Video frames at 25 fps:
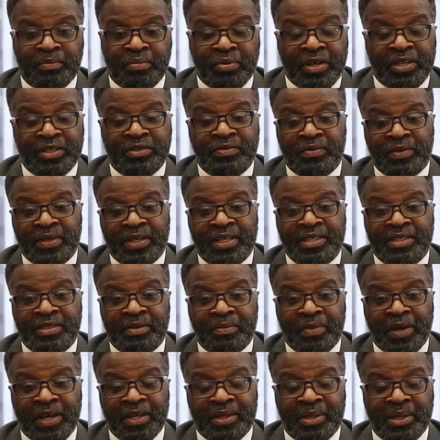press release
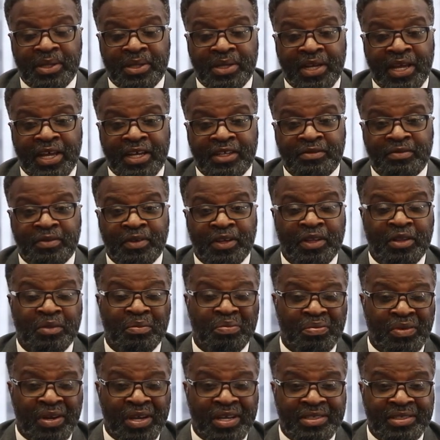about the announcement of the
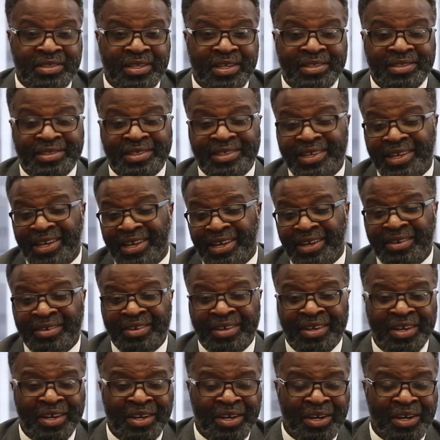process and how